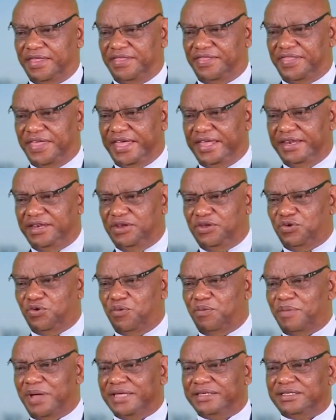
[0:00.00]
Then
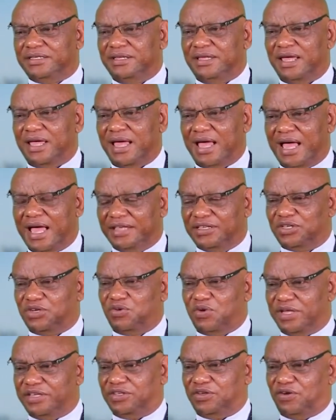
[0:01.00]
you must
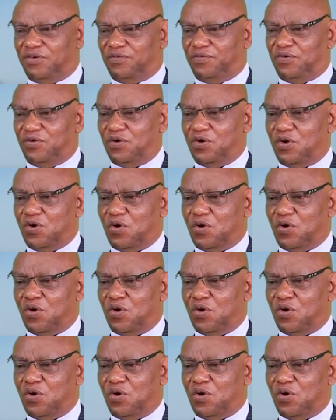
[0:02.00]
ask yourself,